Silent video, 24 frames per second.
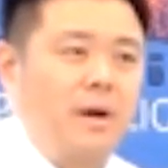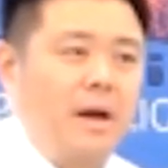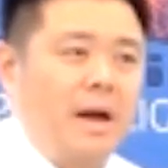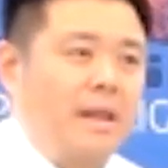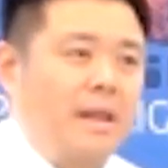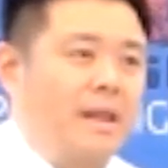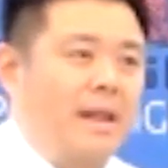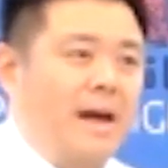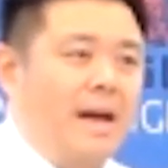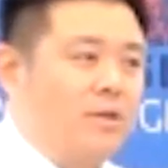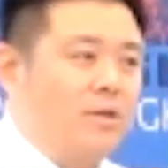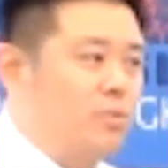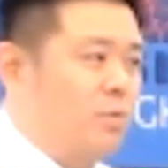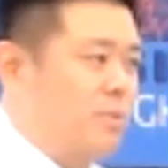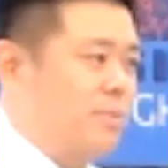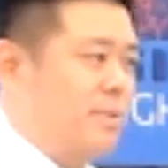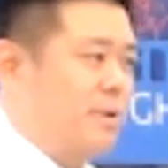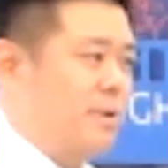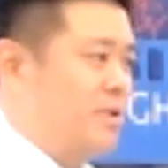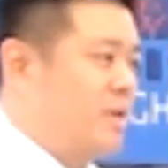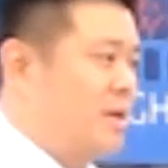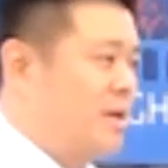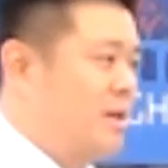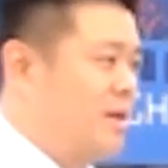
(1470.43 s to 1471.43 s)
And that's where
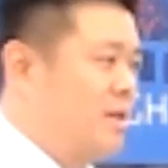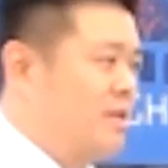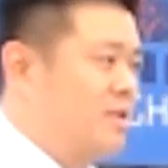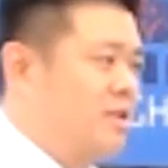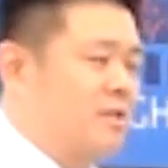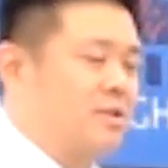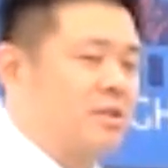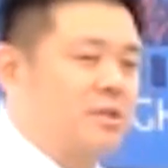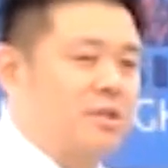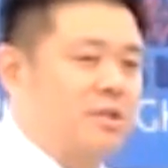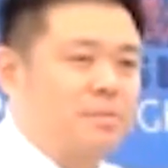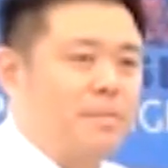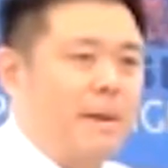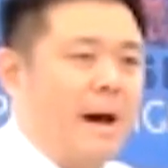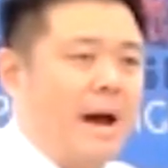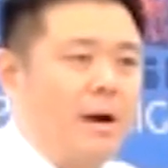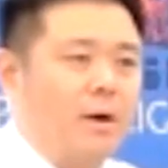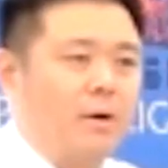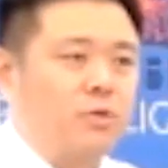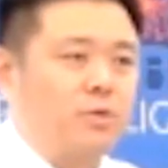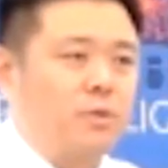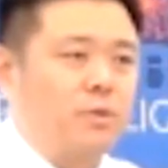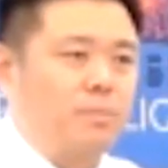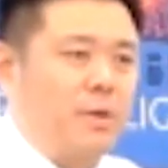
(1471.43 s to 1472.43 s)
we see these
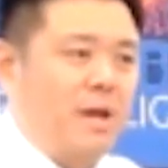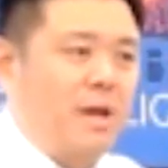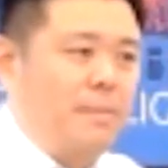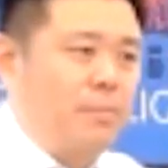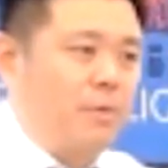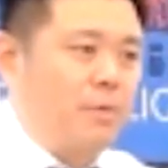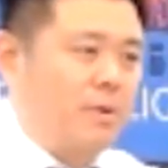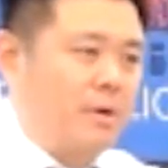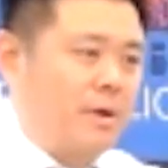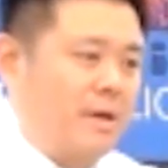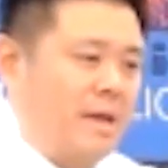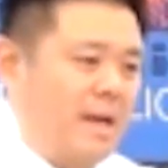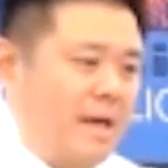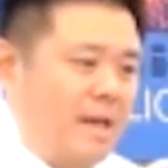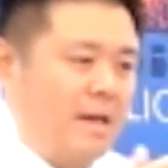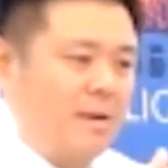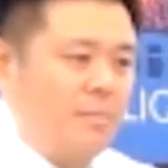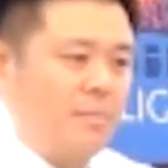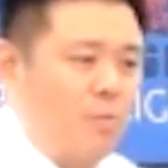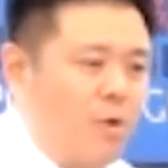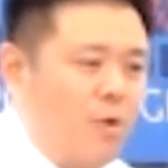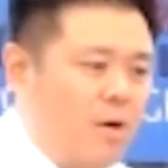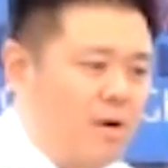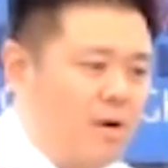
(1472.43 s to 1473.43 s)
spirals where people are
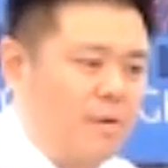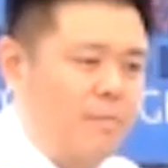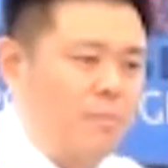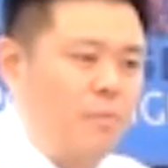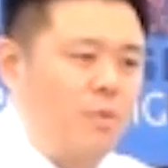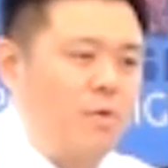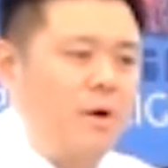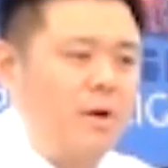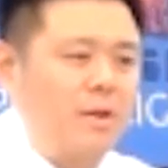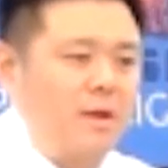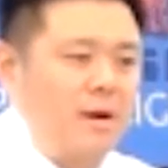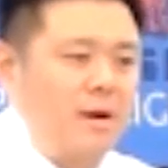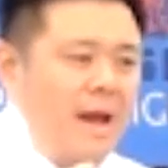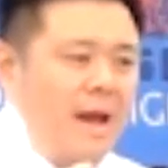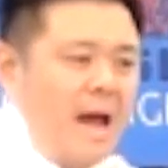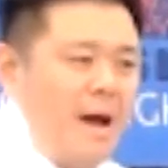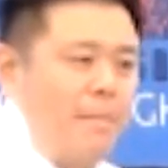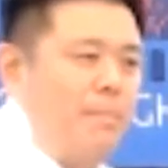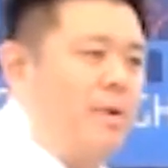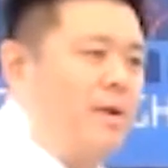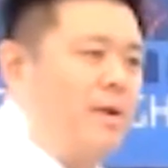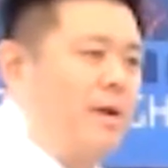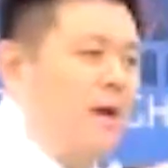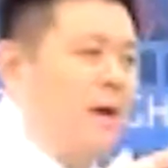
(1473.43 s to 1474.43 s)
getting more and more, and they're
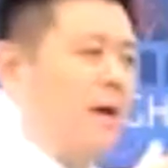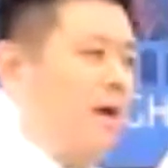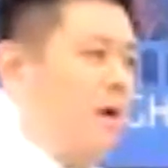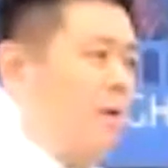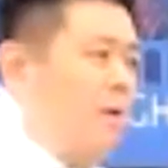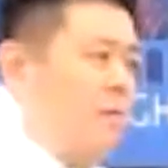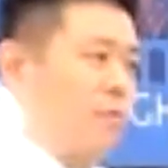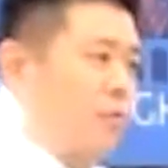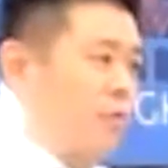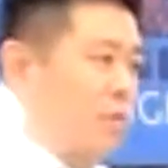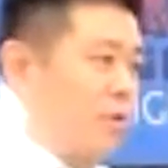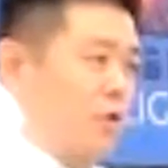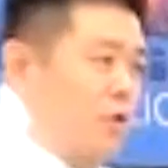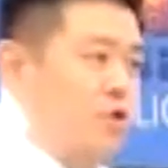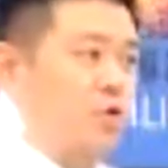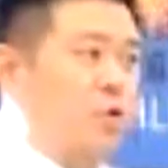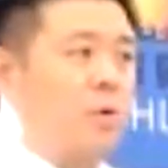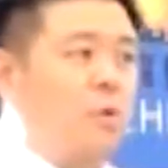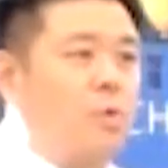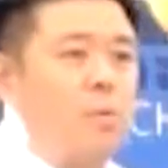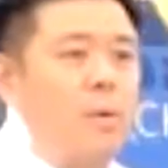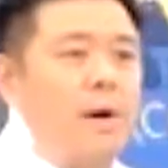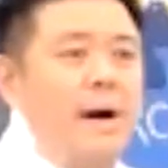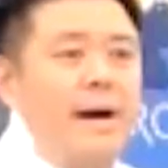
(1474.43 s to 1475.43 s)
happy for a
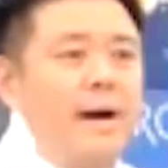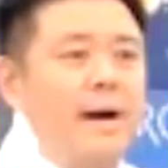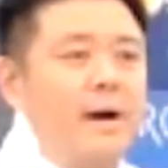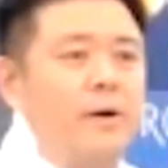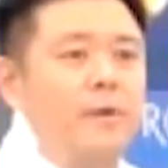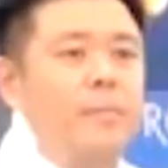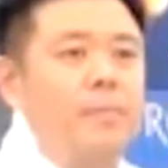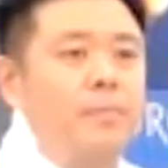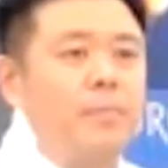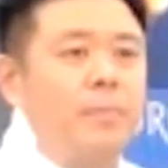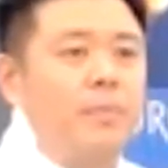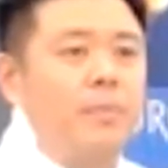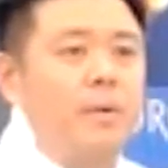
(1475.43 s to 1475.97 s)
short while,